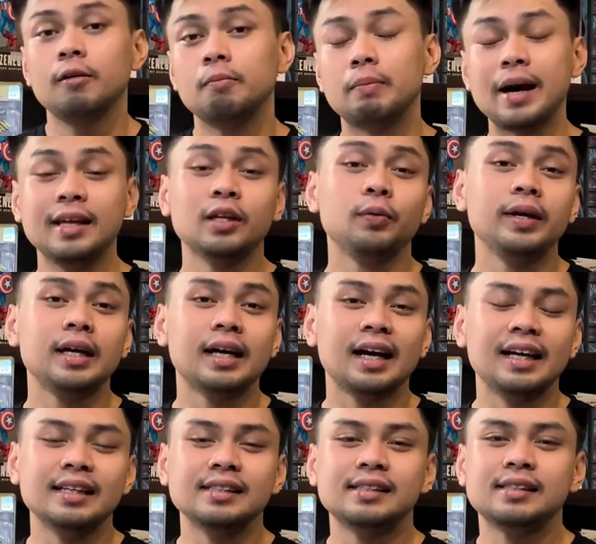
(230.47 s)
By the way,
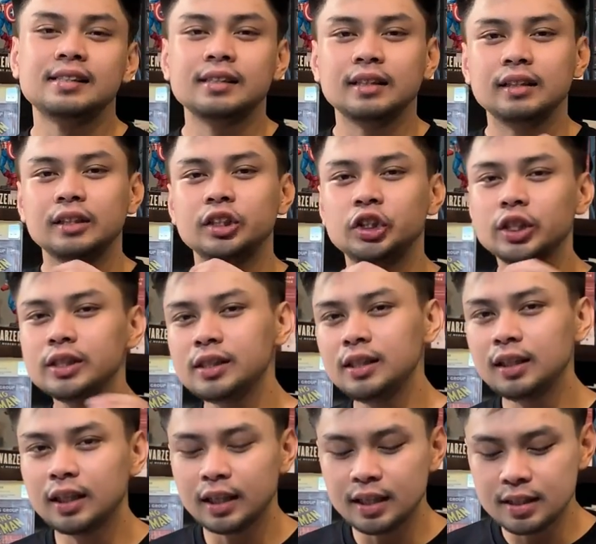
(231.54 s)
guys, just in
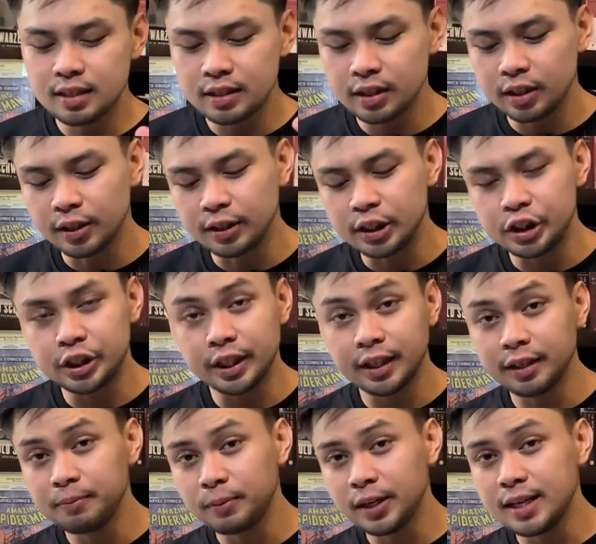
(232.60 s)
case your
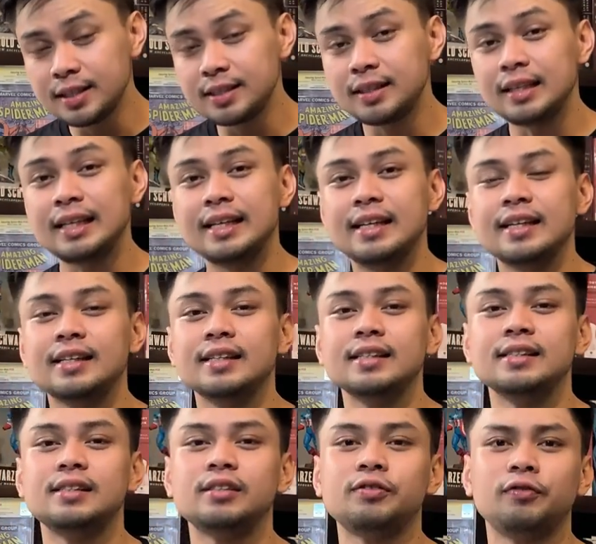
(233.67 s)
chicken breast
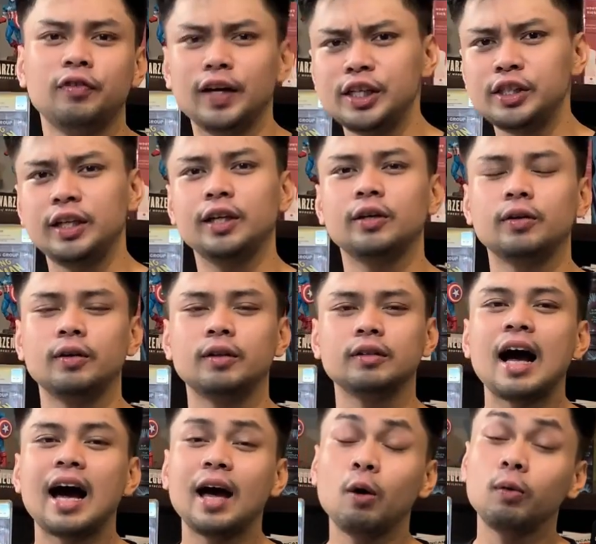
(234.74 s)
is freshly cooked,
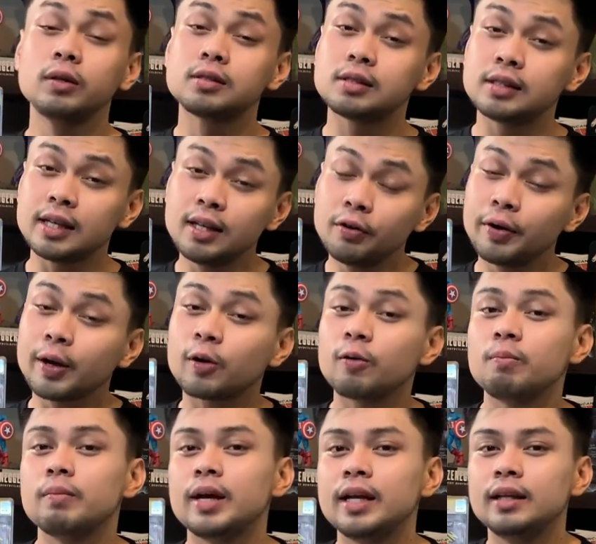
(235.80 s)
I would still
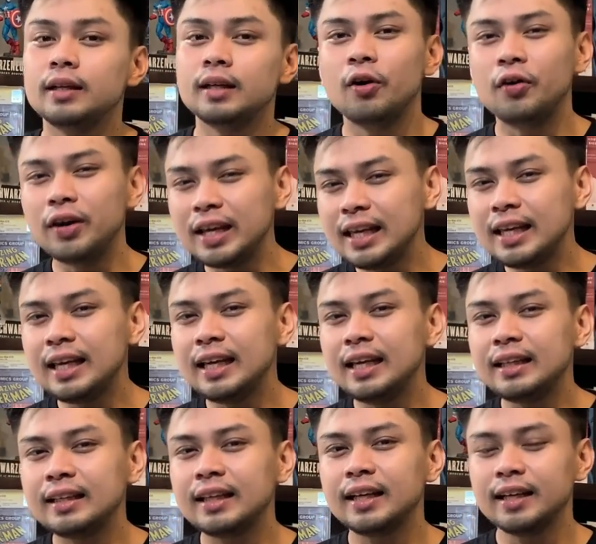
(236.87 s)
recommend
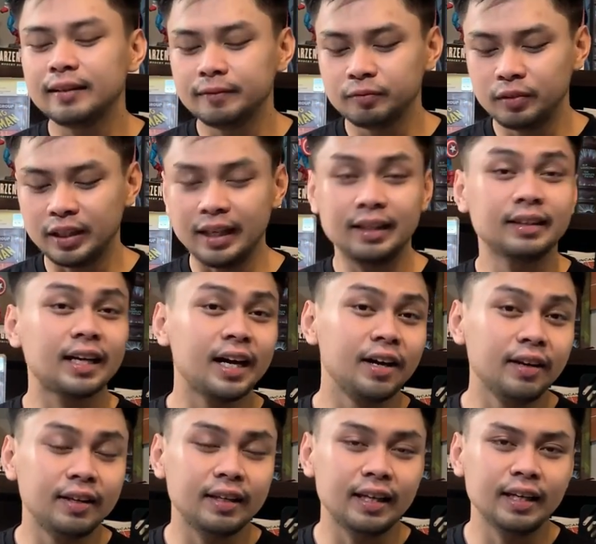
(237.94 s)
reheating the entire
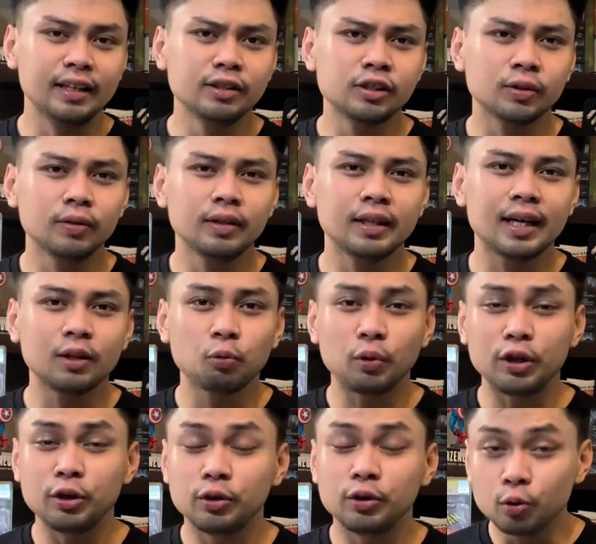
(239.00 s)
thing so that
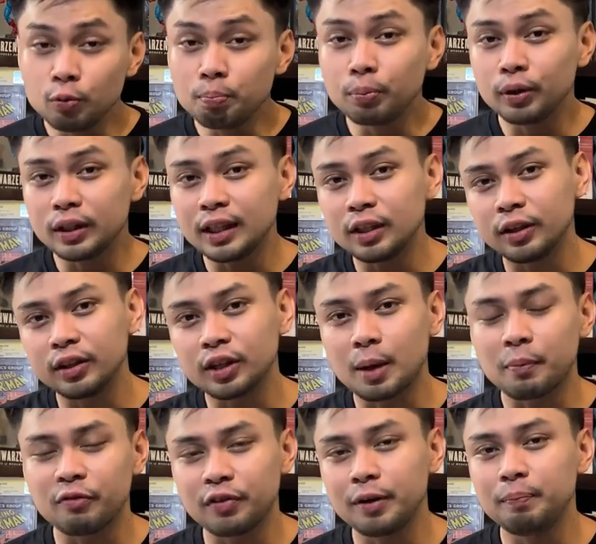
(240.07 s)
when you put it on
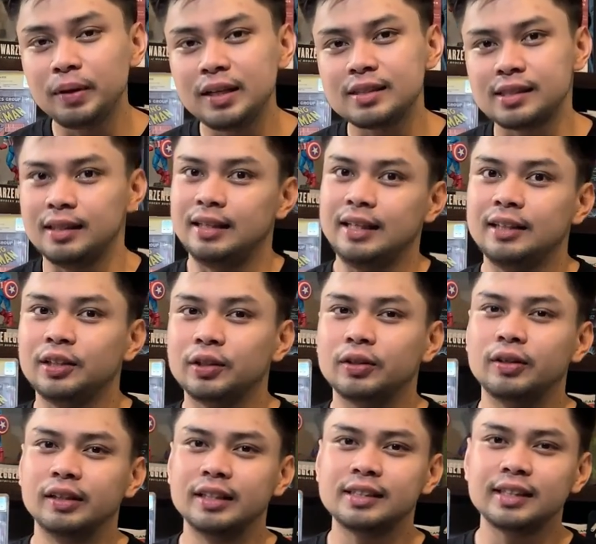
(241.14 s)
top of your pizza later
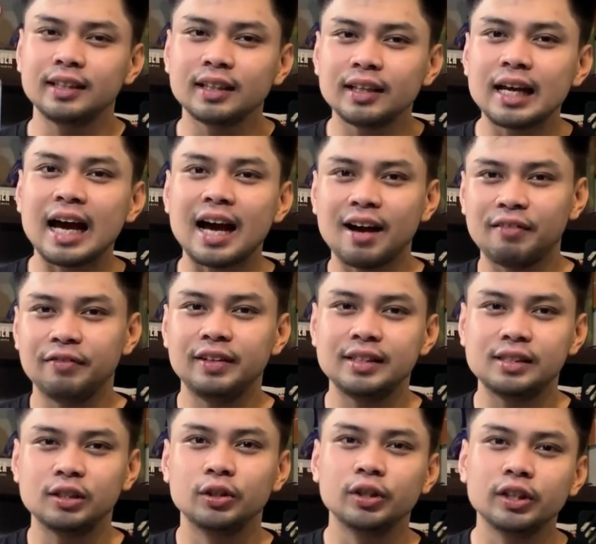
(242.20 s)
on, it's still gonna have
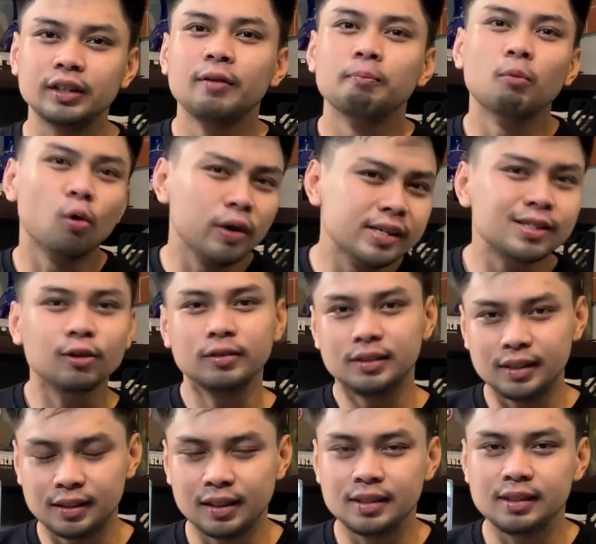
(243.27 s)
this good moist
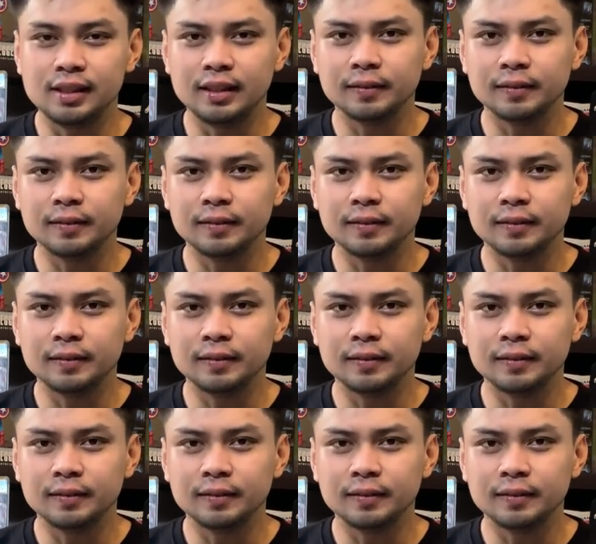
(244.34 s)
consistency.